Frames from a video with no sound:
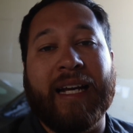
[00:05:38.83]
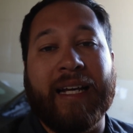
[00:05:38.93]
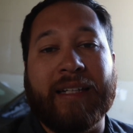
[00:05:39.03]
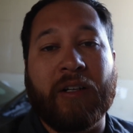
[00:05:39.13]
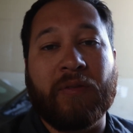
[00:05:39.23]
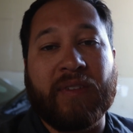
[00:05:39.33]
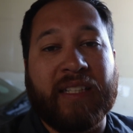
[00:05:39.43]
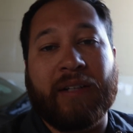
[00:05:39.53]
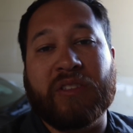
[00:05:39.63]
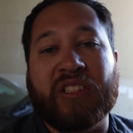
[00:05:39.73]
and hopefully
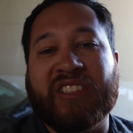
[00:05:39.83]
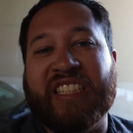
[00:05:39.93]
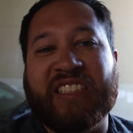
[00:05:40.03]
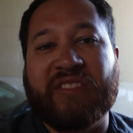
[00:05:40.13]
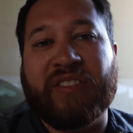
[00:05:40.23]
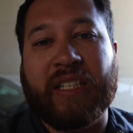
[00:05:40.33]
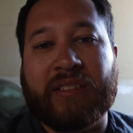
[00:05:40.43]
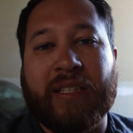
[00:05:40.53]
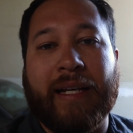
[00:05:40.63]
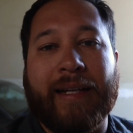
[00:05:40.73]
that was just an easy
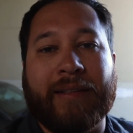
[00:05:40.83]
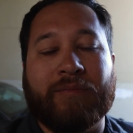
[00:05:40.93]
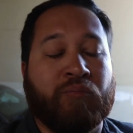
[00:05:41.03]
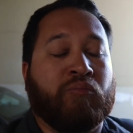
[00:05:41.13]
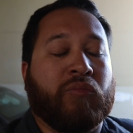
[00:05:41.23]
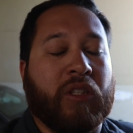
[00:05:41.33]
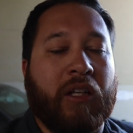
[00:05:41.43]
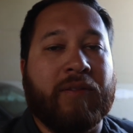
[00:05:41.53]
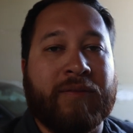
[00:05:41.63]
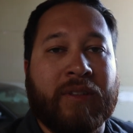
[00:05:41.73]
fix, and you
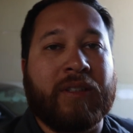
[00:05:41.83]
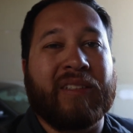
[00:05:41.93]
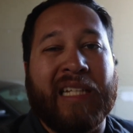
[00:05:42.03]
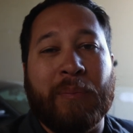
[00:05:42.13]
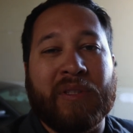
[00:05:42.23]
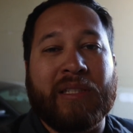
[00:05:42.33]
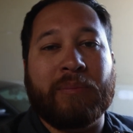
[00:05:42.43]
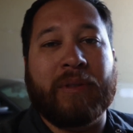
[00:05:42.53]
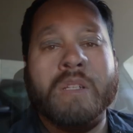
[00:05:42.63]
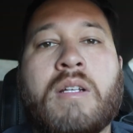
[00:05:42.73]
know, keep it
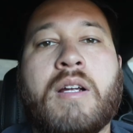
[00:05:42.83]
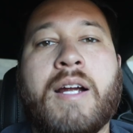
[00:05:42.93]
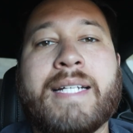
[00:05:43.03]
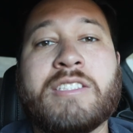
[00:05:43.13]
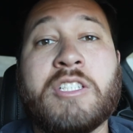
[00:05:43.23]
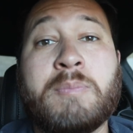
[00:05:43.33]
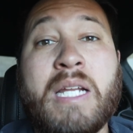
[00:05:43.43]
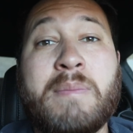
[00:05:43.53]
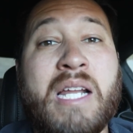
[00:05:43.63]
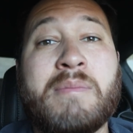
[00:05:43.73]
simple. Alright, so it's
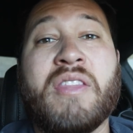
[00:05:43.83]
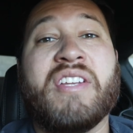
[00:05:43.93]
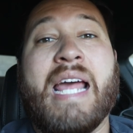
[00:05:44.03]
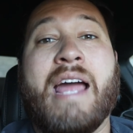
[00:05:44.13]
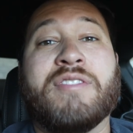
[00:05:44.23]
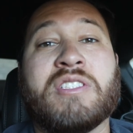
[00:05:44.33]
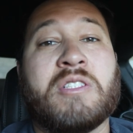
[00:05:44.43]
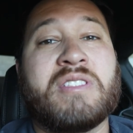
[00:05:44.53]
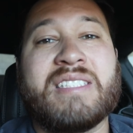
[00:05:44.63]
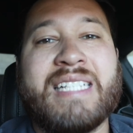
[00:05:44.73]
been about a month and a half or
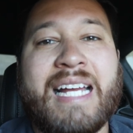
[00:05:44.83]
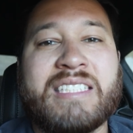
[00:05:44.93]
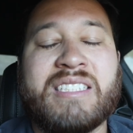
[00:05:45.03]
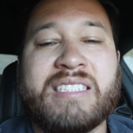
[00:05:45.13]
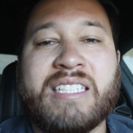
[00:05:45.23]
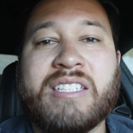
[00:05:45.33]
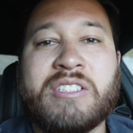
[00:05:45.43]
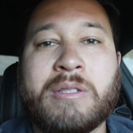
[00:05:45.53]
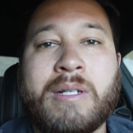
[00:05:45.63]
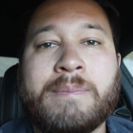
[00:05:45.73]
so since I actually did the
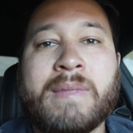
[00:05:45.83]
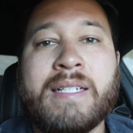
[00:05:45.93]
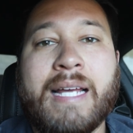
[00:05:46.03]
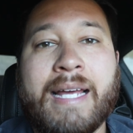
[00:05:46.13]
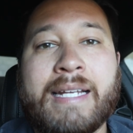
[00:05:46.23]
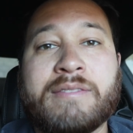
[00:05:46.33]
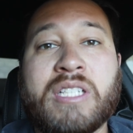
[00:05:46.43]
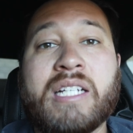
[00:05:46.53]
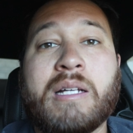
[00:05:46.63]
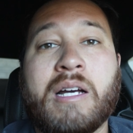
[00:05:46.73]
tune-up, and I've
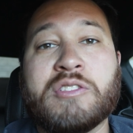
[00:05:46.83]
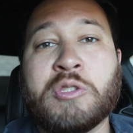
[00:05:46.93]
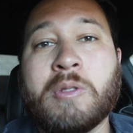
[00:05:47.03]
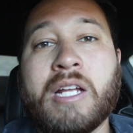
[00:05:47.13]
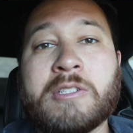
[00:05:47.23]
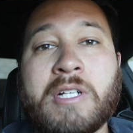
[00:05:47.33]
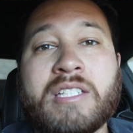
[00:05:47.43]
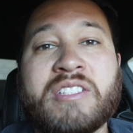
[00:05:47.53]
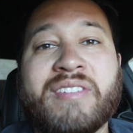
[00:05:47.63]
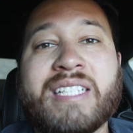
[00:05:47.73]
done uh, two
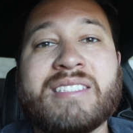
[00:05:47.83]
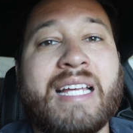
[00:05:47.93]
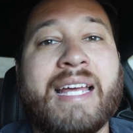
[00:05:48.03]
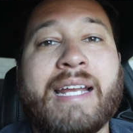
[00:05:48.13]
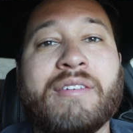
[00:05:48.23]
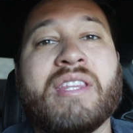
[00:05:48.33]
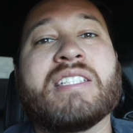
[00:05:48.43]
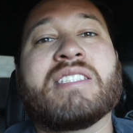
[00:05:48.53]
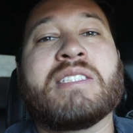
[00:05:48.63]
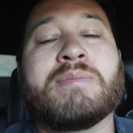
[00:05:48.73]
autocross events, and
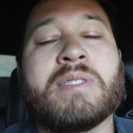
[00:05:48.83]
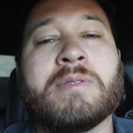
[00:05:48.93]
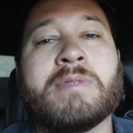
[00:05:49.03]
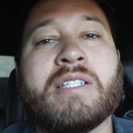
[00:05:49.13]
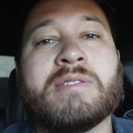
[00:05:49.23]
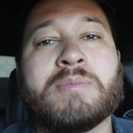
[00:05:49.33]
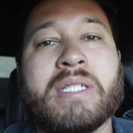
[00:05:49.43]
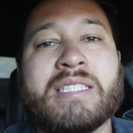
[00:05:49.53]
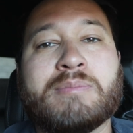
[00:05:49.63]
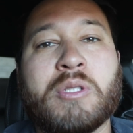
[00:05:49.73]
everything seems to be running
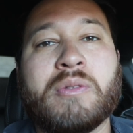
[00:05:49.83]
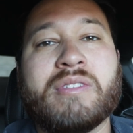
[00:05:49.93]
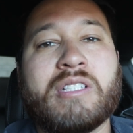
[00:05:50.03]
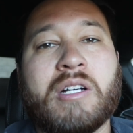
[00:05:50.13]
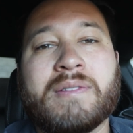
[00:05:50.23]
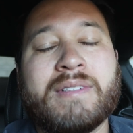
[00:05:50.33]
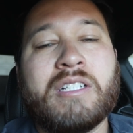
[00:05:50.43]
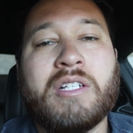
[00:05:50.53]
pretty smooth, so